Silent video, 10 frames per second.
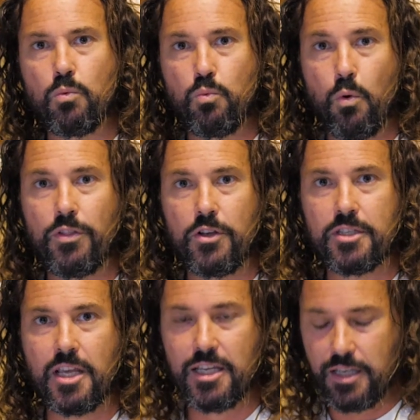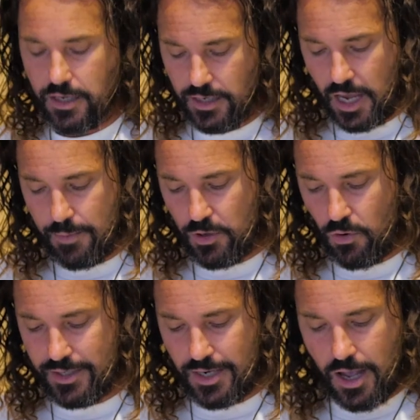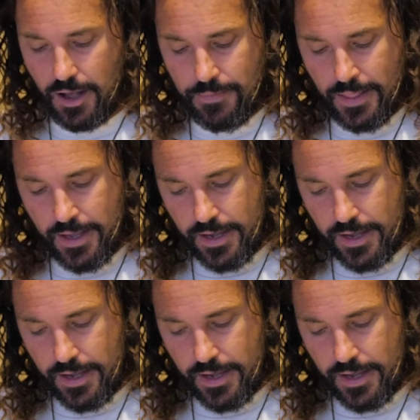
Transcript: with what those key KPIs are.